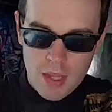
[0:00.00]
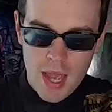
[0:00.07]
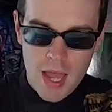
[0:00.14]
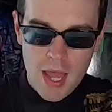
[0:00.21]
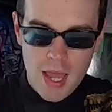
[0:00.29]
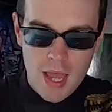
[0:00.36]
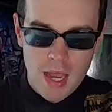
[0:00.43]

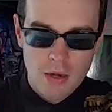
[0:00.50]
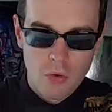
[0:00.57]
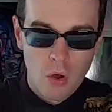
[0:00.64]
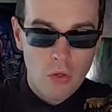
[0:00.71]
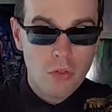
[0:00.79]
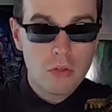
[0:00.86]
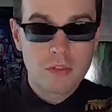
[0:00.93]
And
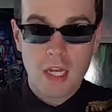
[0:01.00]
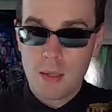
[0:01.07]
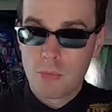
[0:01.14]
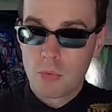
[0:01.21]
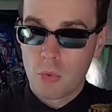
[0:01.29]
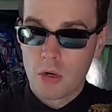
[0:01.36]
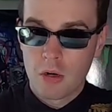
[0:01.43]
all those
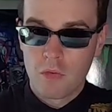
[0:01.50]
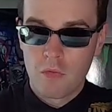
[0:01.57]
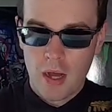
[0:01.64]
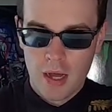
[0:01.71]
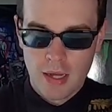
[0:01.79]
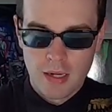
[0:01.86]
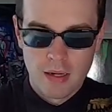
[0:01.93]
games work
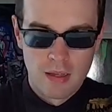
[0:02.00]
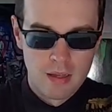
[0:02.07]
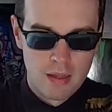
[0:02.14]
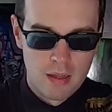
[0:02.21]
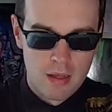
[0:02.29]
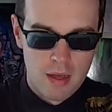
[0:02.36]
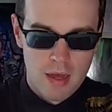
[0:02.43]
fine.
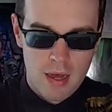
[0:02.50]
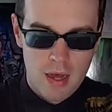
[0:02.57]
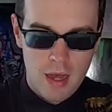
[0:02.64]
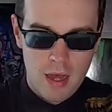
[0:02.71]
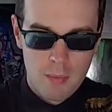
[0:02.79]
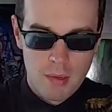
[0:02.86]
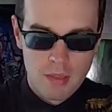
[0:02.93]

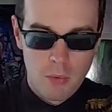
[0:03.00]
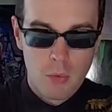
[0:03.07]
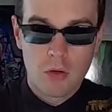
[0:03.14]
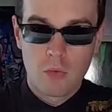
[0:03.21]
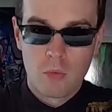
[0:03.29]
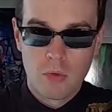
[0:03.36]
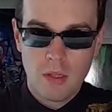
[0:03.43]
And they
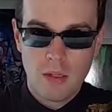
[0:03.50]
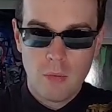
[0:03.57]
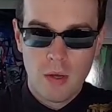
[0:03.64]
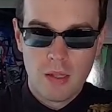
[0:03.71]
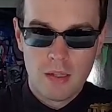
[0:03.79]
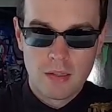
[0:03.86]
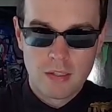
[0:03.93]
work really
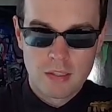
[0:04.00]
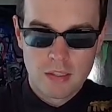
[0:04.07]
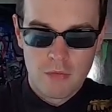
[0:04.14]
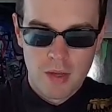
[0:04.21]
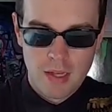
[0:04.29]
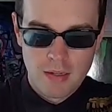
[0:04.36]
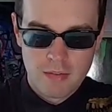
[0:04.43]
well on this
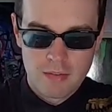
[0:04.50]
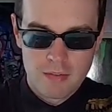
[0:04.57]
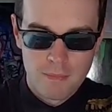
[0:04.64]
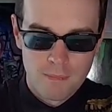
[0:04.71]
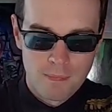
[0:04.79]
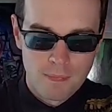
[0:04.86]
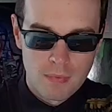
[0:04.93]
device.
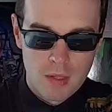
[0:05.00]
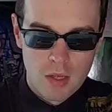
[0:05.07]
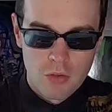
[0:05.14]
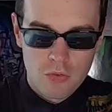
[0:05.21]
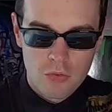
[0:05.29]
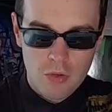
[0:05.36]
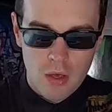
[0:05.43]

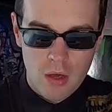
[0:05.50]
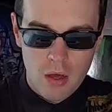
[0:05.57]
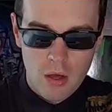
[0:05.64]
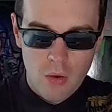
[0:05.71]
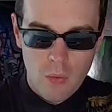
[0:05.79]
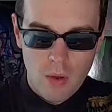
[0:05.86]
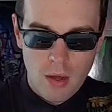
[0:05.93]

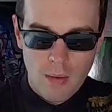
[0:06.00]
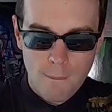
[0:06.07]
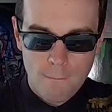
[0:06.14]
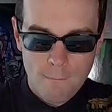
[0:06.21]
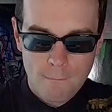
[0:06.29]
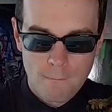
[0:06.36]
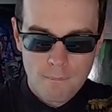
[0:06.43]
So,
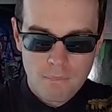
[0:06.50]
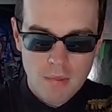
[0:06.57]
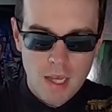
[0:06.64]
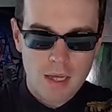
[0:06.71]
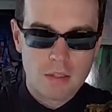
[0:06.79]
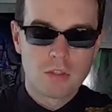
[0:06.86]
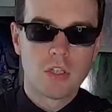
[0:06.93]

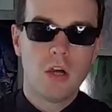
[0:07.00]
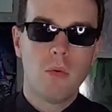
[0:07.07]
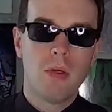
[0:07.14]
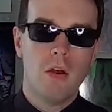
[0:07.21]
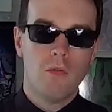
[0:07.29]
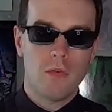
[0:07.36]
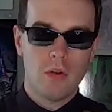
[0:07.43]
yeah, so
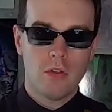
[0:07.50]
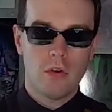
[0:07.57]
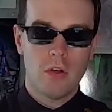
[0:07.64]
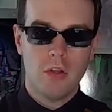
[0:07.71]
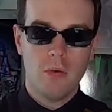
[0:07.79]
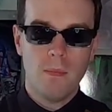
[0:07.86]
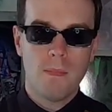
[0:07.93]
without further
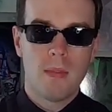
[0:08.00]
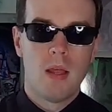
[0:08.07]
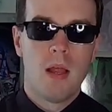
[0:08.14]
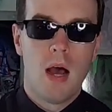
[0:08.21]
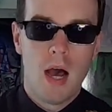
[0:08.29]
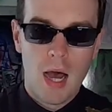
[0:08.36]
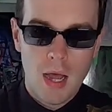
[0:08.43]
ado,
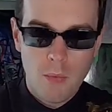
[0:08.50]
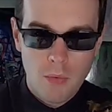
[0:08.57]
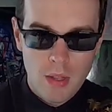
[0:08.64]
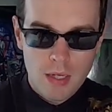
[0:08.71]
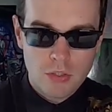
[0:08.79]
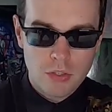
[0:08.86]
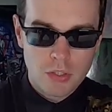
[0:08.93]
I will
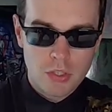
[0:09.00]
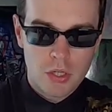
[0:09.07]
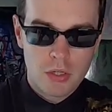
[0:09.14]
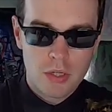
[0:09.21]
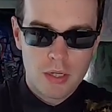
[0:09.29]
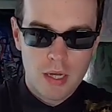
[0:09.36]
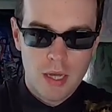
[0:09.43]
actually
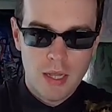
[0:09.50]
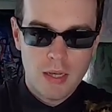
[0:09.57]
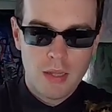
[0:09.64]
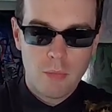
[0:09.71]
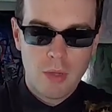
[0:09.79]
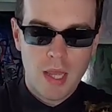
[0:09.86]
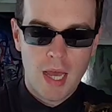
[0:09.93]
turn it on.
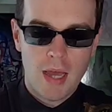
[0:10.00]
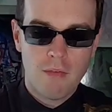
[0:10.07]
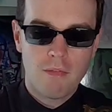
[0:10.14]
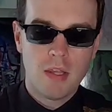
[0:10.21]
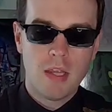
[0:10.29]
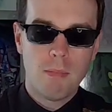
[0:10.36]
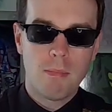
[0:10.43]
We have
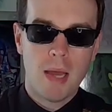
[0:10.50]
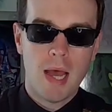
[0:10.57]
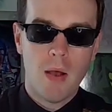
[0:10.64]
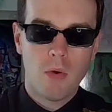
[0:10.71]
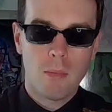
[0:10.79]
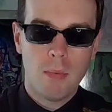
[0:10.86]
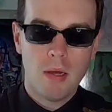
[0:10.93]
the
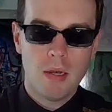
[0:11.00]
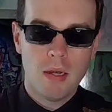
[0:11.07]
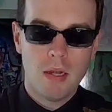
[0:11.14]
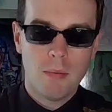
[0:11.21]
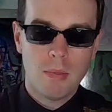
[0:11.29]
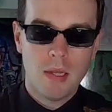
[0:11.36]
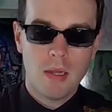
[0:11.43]
power button
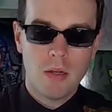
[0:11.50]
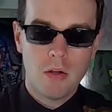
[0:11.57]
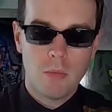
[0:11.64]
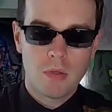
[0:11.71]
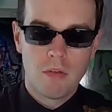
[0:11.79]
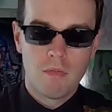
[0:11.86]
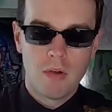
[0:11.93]
up here
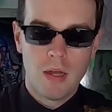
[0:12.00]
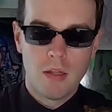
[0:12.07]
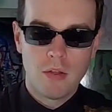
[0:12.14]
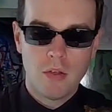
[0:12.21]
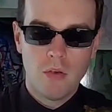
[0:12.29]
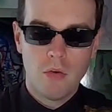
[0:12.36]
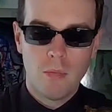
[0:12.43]
with the
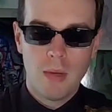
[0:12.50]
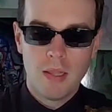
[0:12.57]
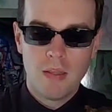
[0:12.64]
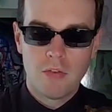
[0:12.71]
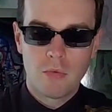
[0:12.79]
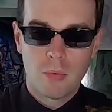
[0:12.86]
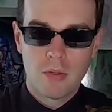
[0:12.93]
volume, and
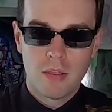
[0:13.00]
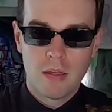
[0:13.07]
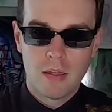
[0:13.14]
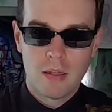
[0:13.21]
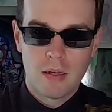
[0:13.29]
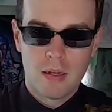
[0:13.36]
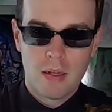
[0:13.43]
this is where
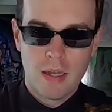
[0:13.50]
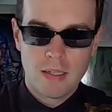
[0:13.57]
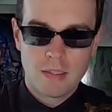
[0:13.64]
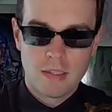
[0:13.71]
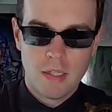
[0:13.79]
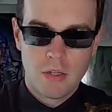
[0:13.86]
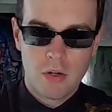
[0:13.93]
the
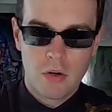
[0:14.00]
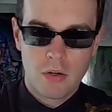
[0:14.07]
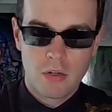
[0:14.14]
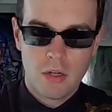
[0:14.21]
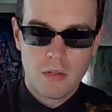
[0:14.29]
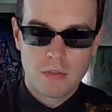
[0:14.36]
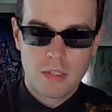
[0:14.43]
SD card
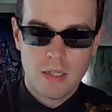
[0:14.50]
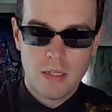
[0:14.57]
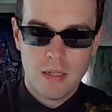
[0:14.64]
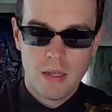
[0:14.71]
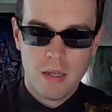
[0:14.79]
goes in.